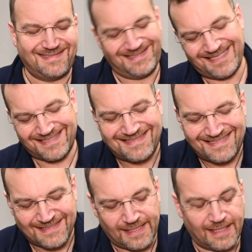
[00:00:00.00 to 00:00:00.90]
nicer
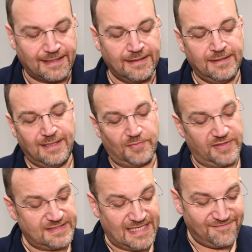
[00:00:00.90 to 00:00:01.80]
detailing. But
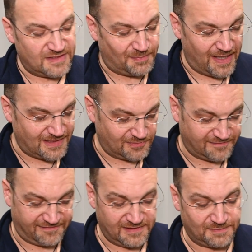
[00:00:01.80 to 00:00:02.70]
this basic one
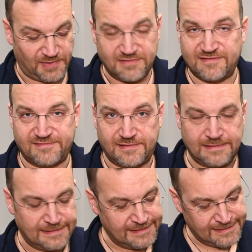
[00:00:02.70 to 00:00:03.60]
feels beautiful.
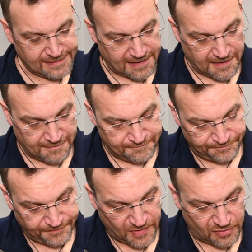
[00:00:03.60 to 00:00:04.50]

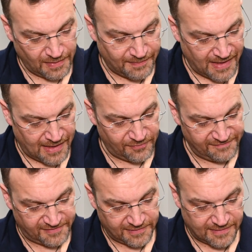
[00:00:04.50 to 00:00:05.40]
Coming back,
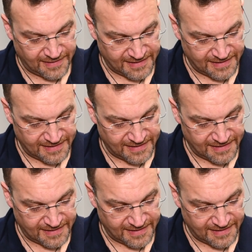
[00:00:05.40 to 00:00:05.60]
we've got